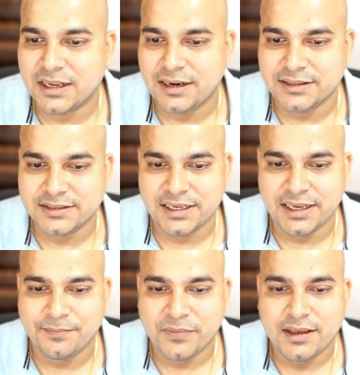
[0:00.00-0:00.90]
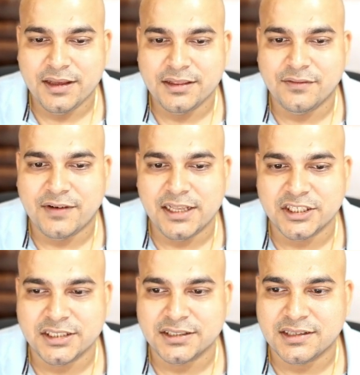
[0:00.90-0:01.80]
Let's see the file
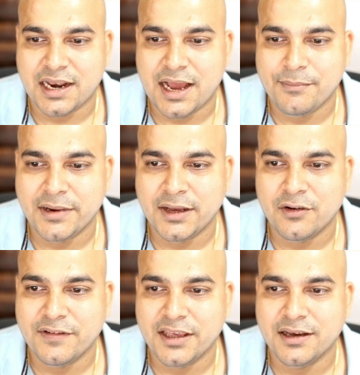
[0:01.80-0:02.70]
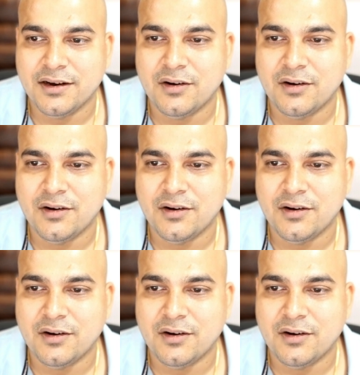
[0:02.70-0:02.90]
changes are happening over here.